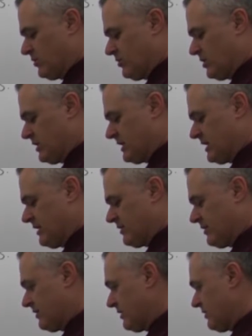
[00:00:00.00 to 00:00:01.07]
do it on the
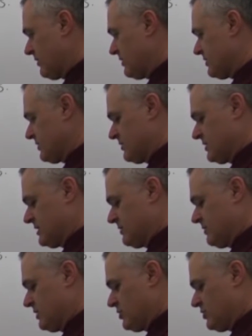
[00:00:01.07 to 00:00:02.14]
calculator also just to
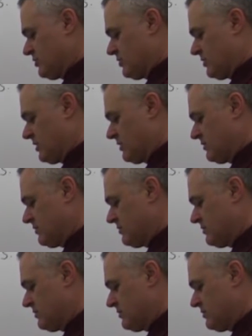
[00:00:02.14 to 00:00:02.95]
be sure.